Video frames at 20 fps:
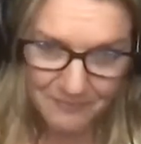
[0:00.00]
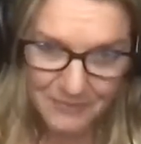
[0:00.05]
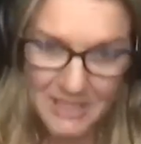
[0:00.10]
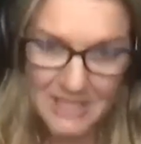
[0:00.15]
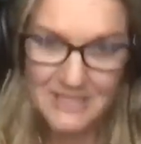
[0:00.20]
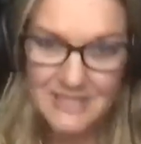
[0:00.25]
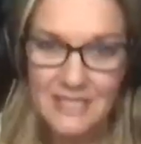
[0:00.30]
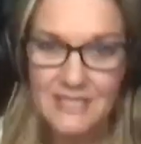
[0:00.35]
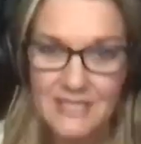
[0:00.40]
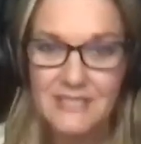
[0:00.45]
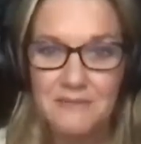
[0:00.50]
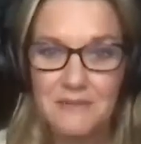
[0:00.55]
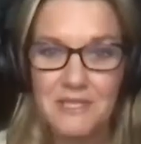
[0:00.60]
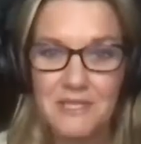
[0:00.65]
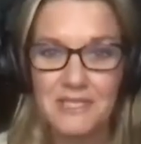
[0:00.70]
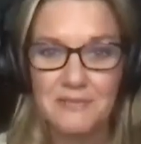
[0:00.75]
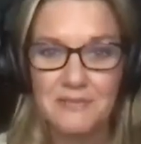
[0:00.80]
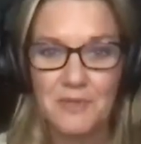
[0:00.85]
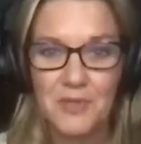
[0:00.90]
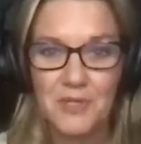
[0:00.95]
I texted him the
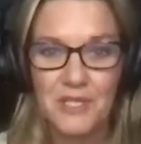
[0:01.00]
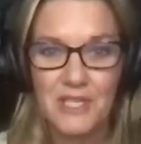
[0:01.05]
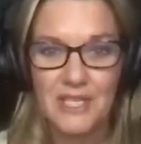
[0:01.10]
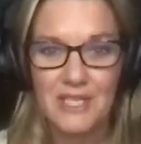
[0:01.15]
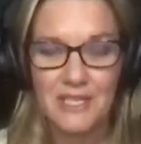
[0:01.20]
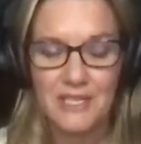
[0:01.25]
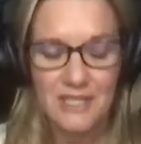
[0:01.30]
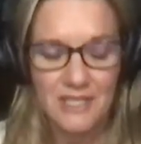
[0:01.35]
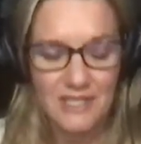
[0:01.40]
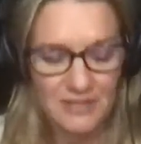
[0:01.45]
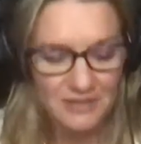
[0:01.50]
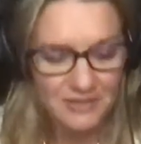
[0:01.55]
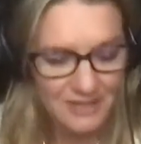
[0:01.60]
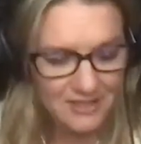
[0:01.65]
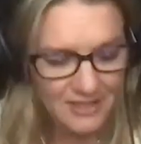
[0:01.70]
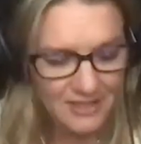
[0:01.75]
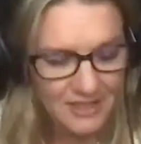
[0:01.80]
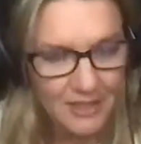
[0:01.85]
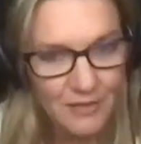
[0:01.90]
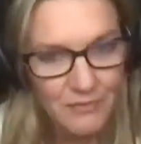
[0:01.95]
next morning and I was
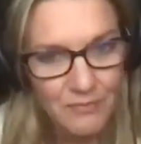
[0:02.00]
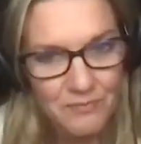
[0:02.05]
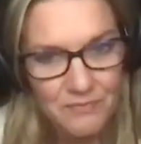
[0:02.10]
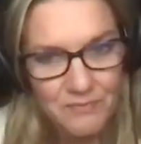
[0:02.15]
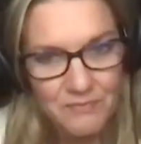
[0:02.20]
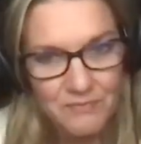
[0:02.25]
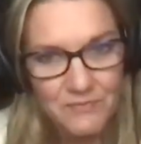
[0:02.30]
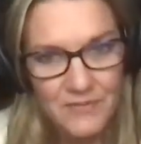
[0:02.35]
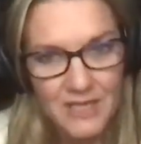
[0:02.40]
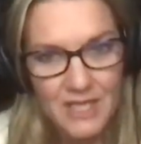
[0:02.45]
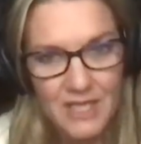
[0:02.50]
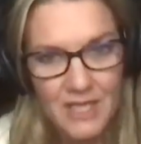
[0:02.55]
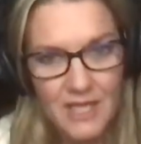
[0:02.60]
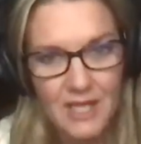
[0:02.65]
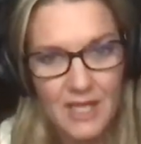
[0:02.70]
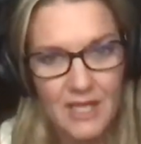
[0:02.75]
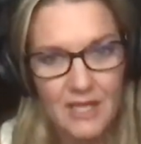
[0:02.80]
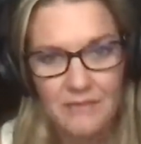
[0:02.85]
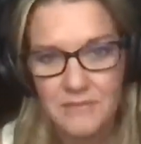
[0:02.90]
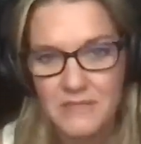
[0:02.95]
like,
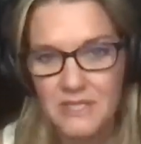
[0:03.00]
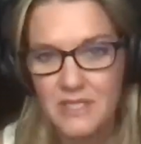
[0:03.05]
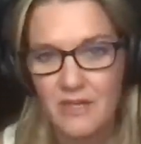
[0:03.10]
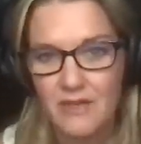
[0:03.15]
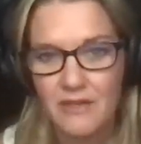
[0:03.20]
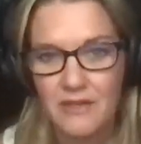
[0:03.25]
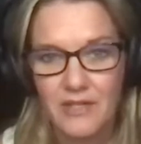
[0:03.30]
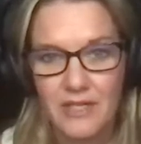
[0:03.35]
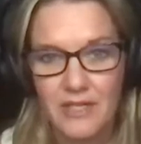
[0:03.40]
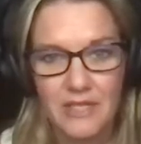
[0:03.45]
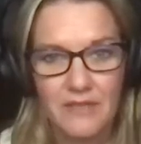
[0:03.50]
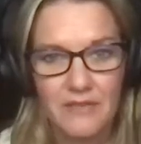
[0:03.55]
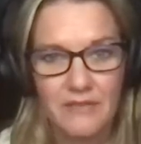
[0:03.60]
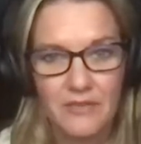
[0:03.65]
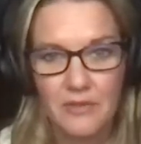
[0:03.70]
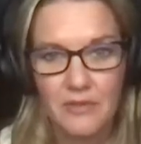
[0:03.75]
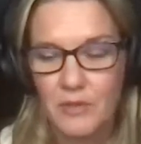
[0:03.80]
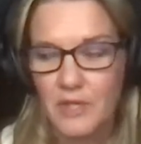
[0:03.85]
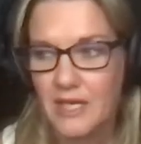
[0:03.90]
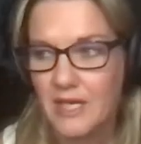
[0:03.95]
I'm sorry
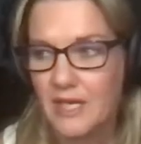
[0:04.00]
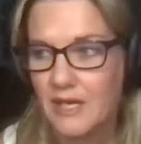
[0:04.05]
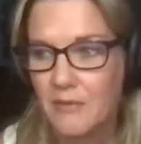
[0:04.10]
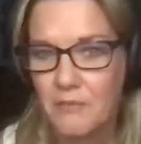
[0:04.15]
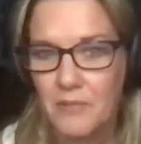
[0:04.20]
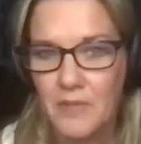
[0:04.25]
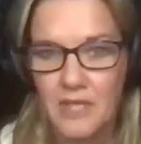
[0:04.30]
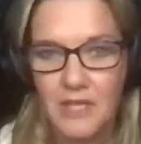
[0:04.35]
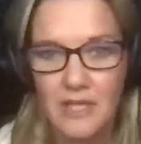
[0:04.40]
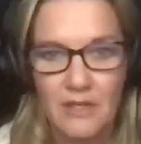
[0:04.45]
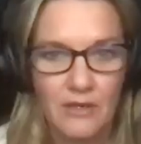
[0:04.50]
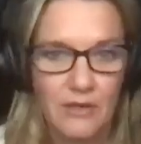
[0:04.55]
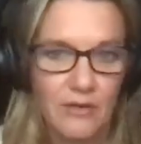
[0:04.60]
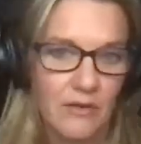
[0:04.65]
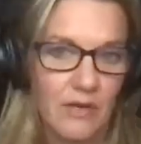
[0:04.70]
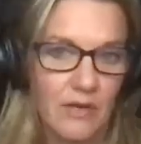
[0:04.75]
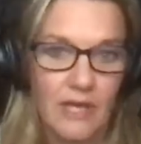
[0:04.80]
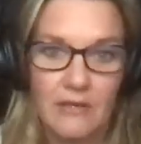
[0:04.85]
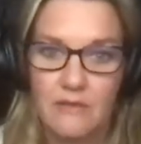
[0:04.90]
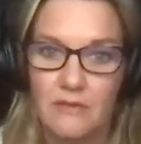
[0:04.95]
for what happened. Or
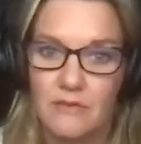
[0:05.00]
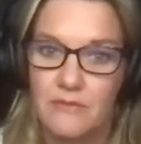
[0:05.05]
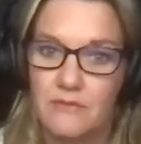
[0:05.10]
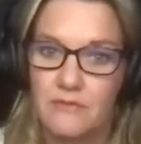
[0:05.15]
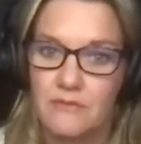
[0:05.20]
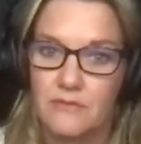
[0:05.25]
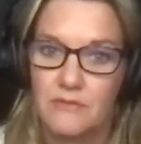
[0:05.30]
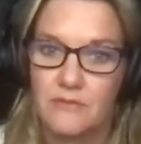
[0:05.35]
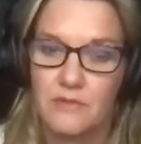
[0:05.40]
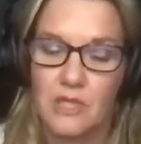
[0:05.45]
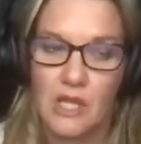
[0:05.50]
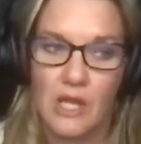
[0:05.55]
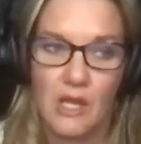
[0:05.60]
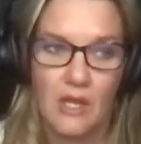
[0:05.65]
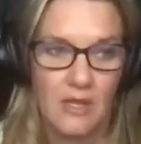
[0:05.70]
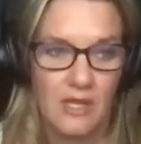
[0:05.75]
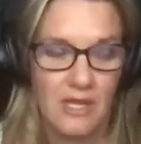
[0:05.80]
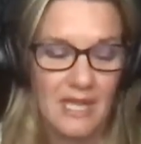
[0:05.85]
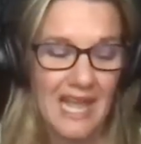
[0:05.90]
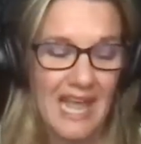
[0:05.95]

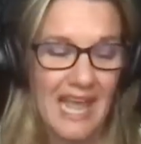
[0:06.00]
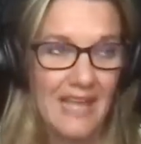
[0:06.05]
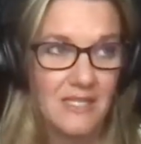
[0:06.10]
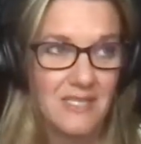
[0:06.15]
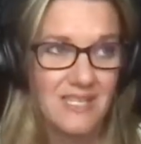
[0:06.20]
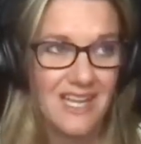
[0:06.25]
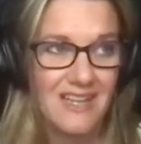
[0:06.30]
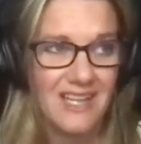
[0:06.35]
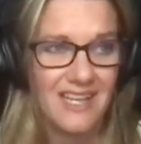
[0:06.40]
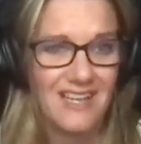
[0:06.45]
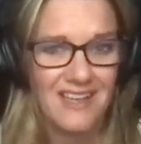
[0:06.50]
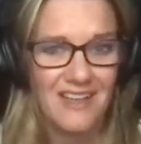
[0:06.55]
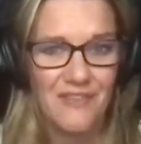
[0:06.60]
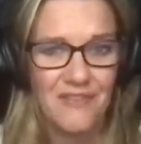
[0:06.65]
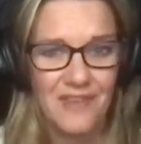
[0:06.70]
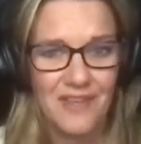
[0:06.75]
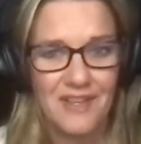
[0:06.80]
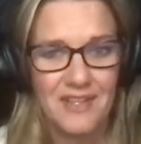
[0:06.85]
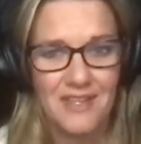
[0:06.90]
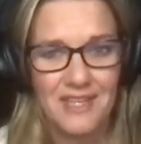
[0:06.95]
it's not like I
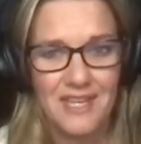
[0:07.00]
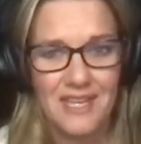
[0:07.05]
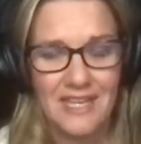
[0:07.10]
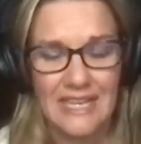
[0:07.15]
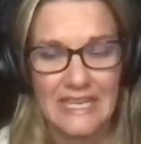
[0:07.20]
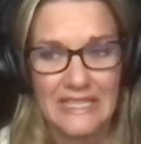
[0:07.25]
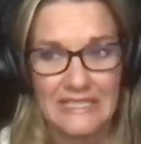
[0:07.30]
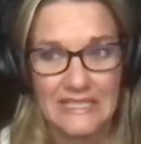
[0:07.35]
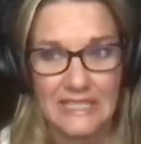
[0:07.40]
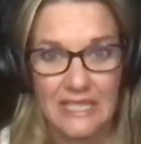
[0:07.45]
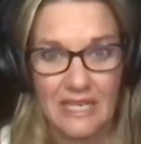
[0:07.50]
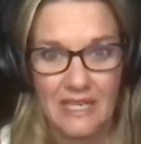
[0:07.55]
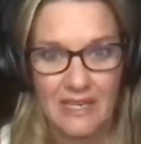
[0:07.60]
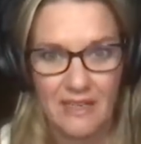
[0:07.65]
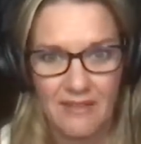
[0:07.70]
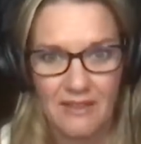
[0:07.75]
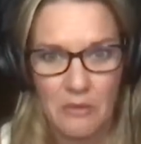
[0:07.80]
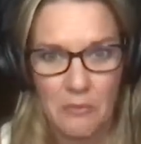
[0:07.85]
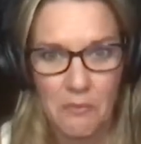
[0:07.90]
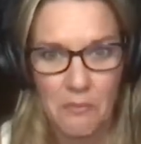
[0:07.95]
felt like I did
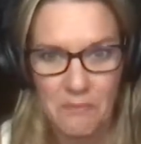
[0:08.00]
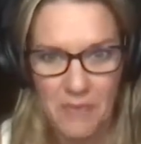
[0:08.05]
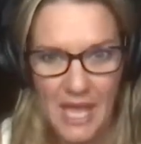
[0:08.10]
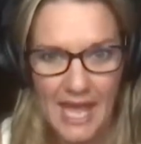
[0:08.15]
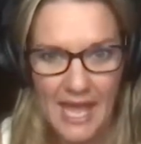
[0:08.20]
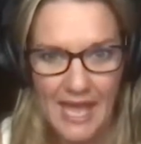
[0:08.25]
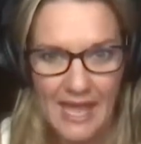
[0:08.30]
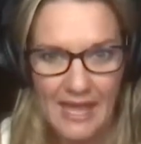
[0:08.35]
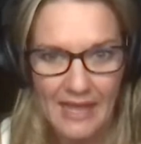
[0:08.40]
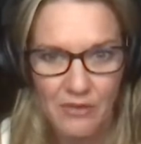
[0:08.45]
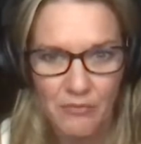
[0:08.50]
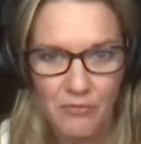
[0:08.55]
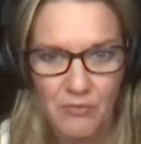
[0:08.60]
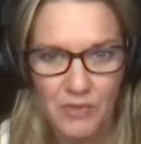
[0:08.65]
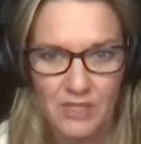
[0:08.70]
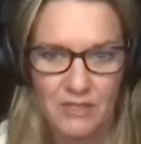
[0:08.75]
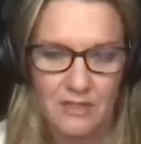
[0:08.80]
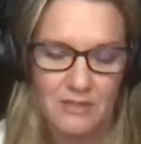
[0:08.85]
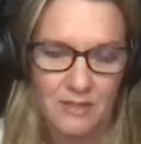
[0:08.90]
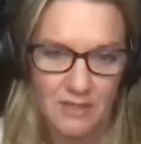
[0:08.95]
anything bad,
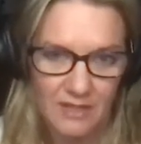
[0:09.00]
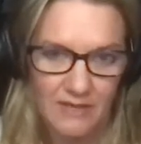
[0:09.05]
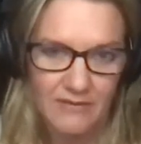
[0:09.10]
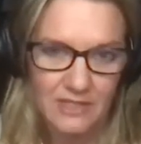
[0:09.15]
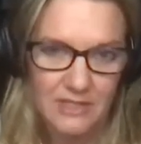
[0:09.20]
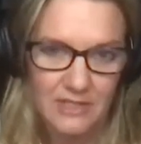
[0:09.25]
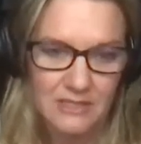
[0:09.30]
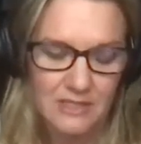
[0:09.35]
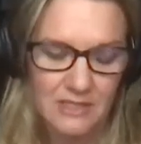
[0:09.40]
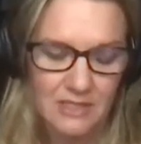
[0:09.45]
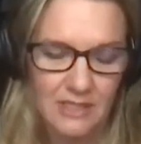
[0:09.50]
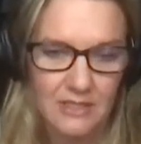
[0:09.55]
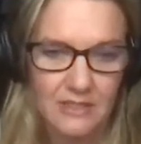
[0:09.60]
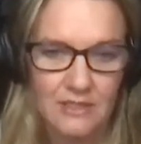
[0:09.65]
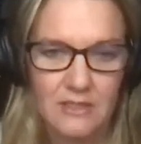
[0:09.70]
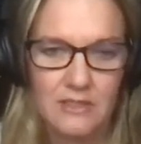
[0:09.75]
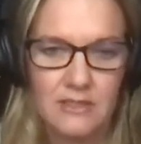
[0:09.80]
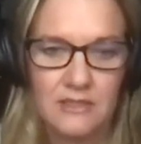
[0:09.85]
but obviously